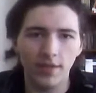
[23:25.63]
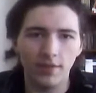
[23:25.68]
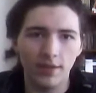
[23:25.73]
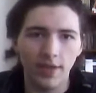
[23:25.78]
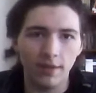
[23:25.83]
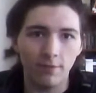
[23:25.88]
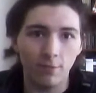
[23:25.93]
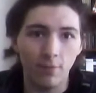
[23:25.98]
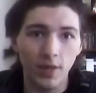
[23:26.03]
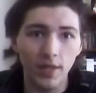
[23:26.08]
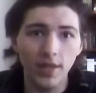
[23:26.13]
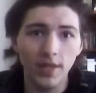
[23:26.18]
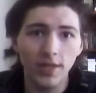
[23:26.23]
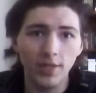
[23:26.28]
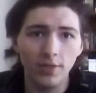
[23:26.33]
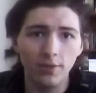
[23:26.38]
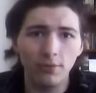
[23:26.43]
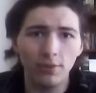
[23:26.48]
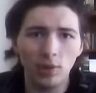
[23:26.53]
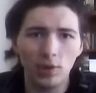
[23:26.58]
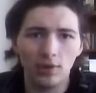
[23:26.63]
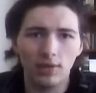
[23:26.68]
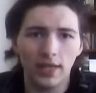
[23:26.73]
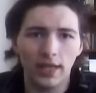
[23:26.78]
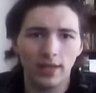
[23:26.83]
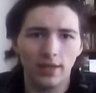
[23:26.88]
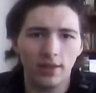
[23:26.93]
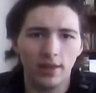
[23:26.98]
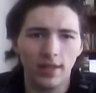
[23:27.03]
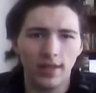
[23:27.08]
really do look
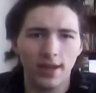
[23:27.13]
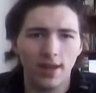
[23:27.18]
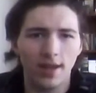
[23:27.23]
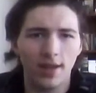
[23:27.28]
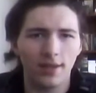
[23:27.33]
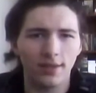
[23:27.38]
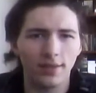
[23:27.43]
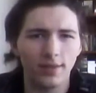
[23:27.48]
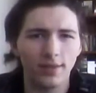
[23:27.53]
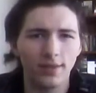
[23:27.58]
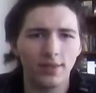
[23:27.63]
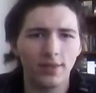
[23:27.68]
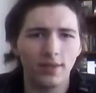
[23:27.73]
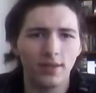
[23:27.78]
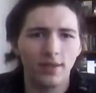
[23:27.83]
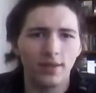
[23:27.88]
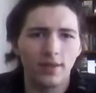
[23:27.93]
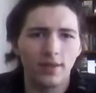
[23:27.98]
like Klingons.